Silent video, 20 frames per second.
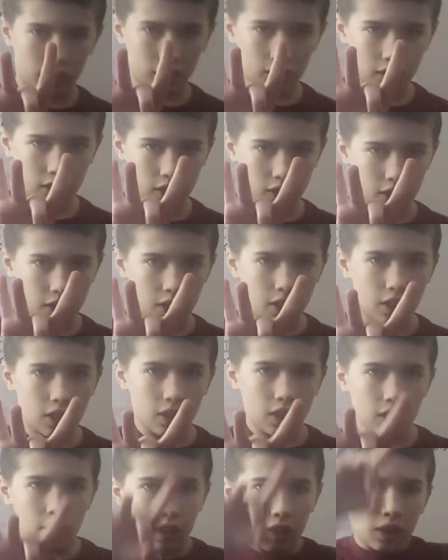Then we have the
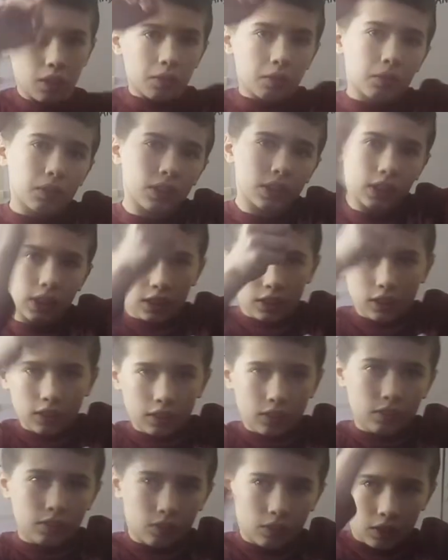Protestant
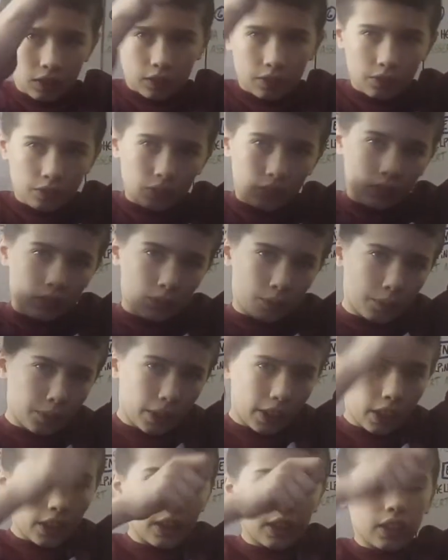
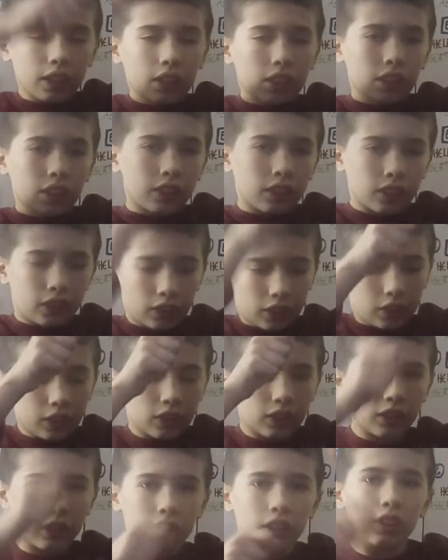Reformation.
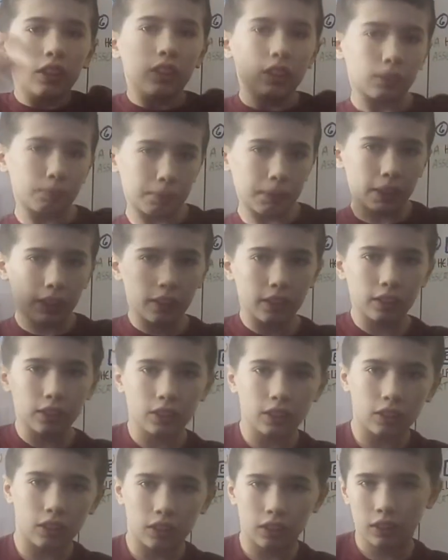Spanish
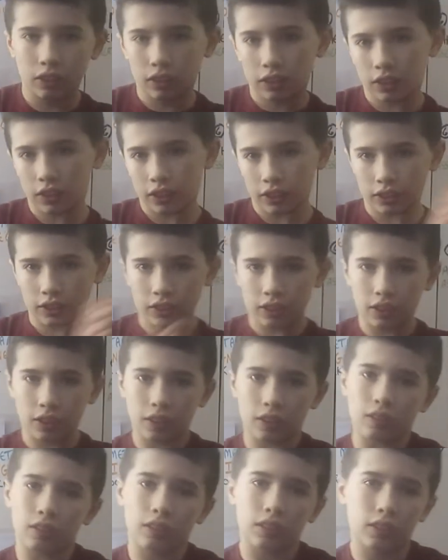conquistador,
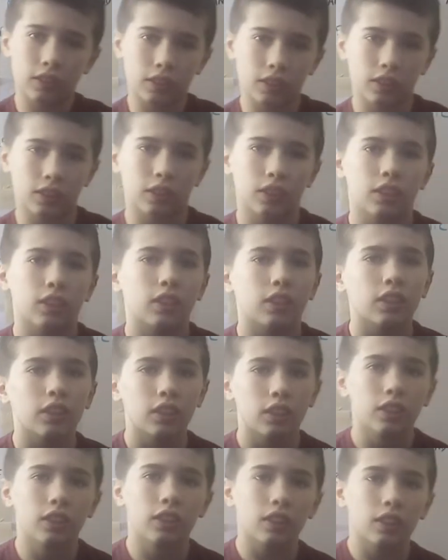Spanish
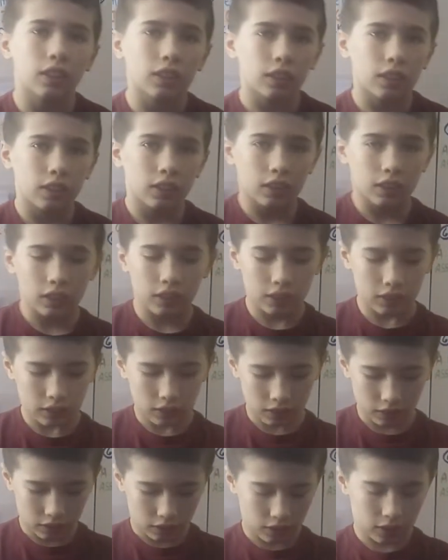conquerors in the
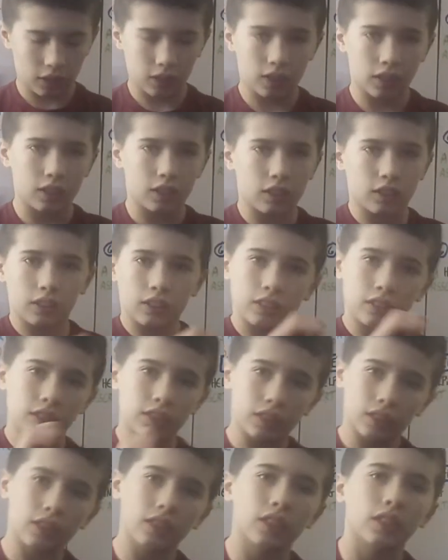Americas.
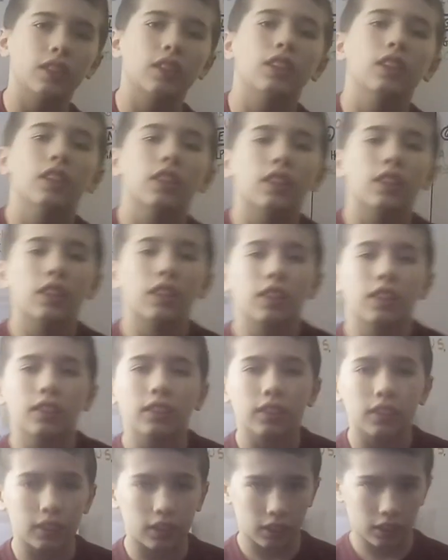
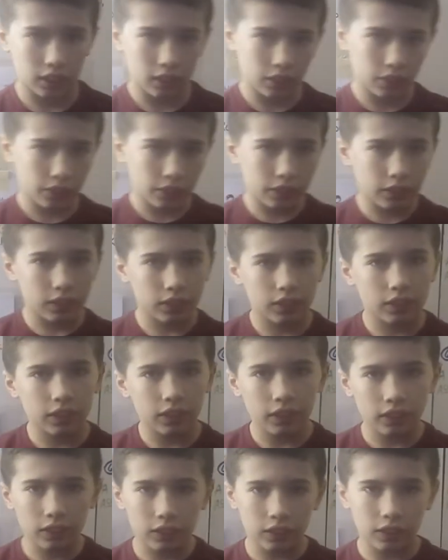Calvin's
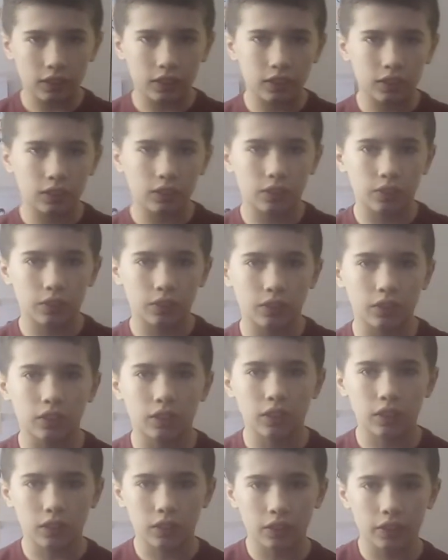Institute for the
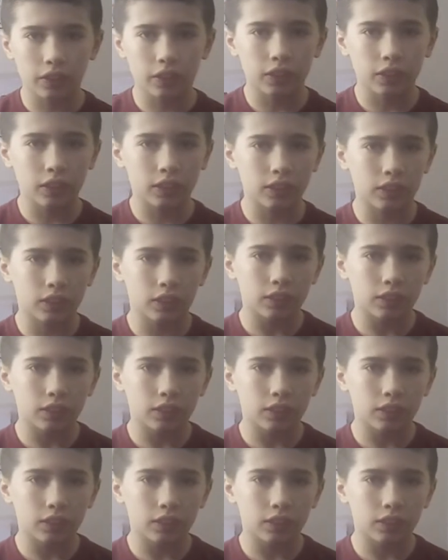Christian